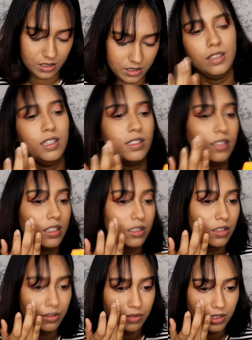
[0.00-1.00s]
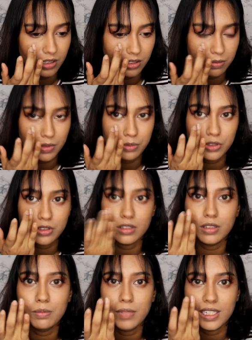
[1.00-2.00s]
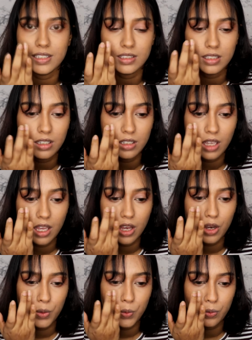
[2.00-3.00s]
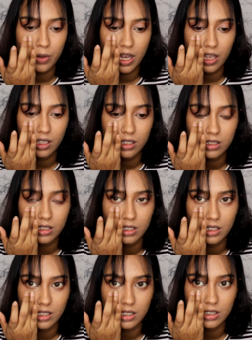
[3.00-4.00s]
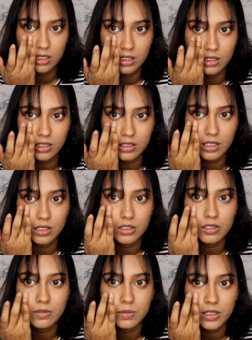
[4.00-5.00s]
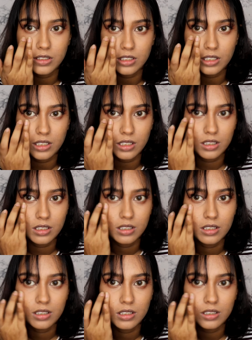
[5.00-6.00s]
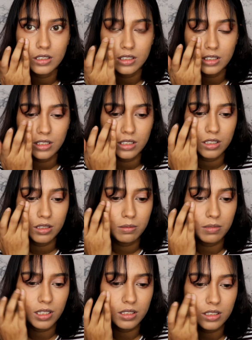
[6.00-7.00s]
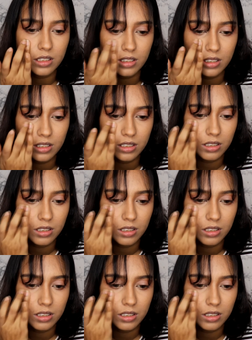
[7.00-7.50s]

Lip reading: take the excess off, and I'm just going to place it right like in the center of my cheek. Blend it.